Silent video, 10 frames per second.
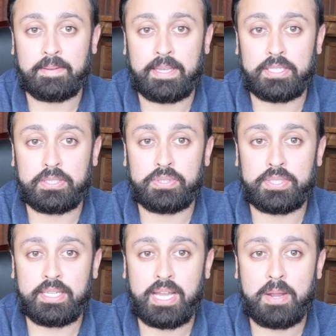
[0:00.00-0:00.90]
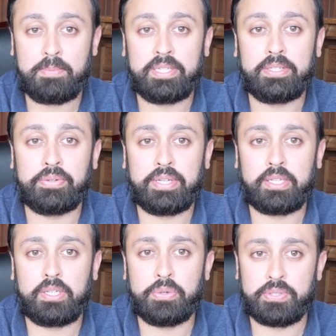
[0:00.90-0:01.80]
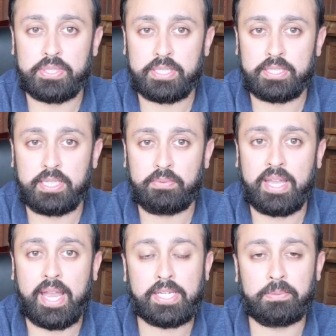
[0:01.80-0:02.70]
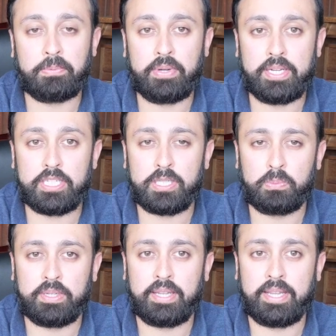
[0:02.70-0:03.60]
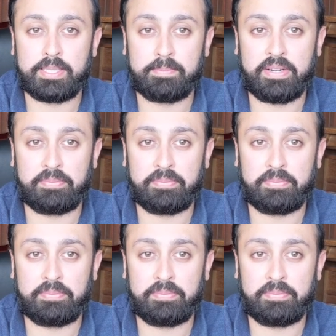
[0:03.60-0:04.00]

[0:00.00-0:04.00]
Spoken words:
is to see how many unique users did we actually reach with the X amount of